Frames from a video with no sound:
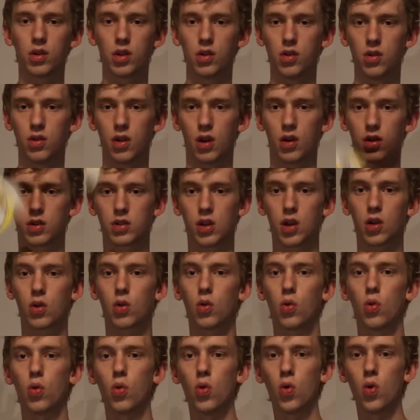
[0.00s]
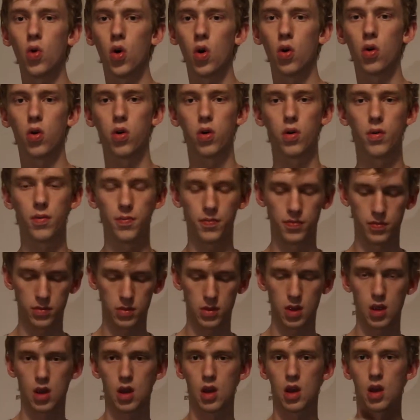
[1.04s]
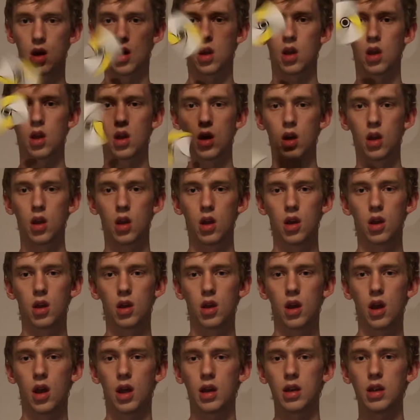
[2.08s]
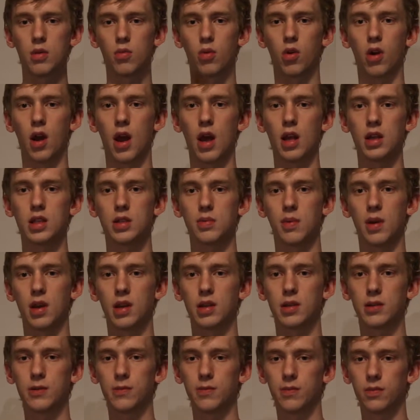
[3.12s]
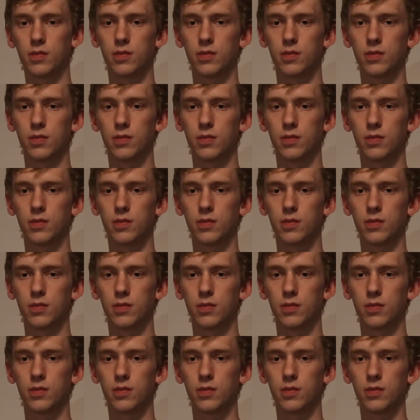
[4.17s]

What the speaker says: to do there. It was like, oh, I need more headspace.